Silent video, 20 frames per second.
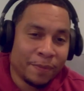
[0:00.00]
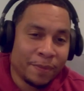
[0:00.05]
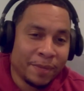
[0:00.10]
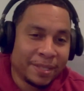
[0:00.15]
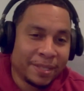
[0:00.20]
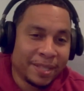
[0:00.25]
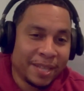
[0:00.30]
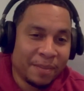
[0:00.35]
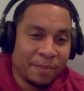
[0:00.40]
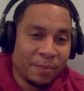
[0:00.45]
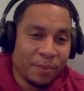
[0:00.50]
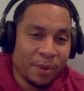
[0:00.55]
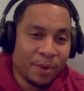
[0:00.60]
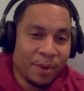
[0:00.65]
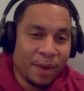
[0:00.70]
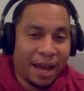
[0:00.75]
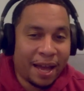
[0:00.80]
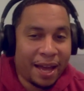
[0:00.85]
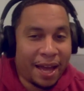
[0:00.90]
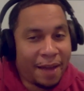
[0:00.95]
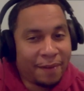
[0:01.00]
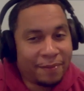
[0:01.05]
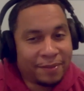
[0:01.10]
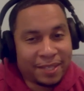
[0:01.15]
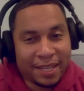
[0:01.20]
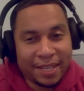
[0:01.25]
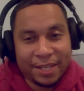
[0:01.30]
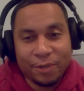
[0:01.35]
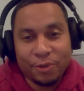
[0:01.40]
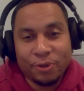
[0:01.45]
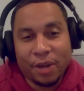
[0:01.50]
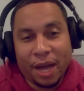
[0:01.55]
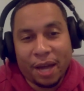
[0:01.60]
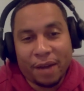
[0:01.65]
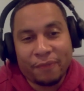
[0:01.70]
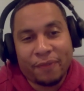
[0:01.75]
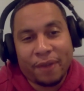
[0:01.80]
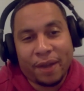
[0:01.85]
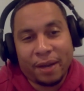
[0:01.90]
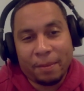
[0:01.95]
this standpoint. I, have said you got
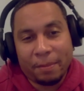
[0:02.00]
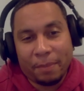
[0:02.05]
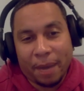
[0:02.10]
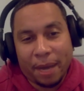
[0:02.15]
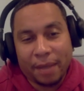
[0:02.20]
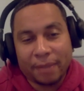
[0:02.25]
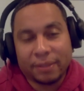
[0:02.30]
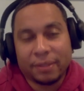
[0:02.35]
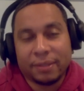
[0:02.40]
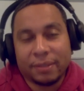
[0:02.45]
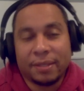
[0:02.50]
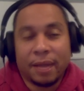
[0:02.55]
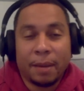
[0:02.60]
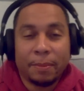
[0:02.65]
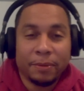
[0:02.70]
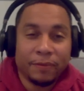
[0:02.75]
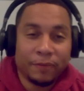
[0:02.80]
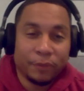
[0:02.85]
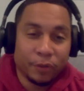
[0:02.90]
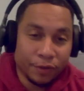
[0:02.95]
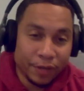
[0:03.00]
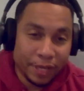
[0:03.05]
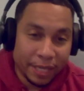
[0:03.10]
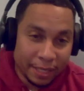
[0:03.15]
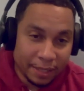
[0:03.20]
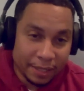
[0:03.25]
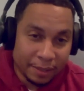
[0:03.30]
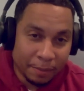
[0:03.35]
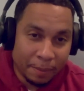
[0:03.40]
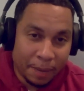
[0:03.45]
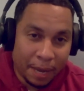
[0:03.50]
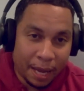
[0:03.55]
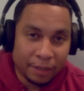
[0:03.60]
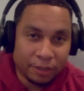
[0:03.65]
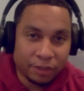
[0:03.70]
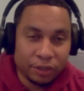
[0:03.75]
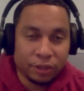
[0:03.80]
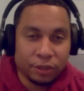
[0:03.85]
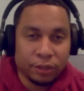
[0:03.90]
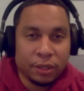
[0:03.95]
to fight a boxer. Tommy Fury is a
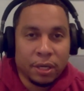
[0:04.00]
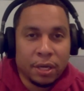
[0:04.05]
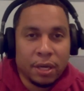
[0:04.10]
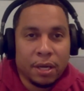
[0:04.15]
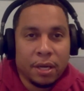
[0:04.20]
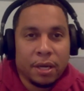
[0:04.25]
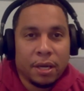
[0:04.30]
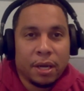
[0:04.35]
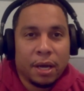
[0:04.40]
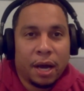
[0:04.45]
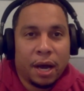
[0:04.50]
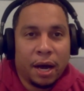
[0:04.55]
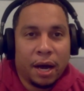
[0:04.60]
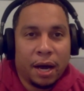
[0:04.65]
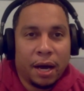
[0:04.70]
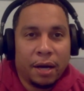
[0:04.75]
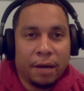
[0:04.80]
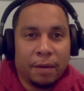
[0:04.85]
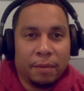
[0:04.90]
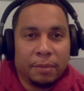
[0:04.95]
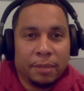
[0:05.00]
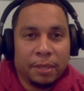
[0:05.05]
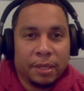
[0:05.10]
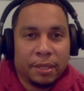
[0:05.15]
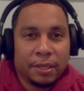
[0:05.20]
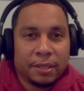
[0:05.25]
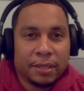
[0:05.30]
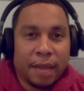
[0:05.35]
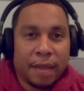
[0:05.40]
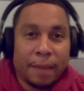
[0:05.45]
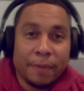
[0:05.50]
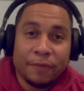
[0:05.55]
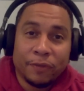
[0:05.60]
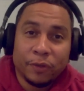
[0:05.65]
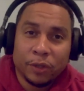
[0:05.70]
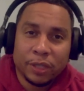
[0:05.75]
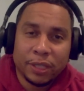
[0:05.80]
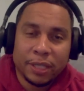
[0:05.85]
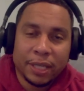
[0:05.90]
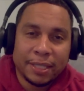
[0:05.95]
boxer. Um, Tommy
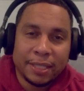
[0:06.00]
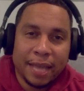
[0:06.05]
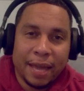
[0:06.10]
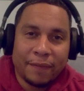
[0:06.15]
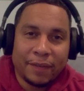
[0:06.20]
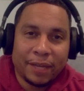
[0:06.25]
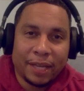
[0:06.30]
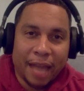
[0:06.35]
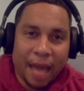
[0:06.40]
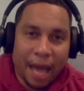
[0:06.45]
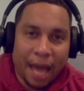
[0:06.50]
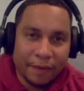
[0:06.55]
Fury doesn't have a lot of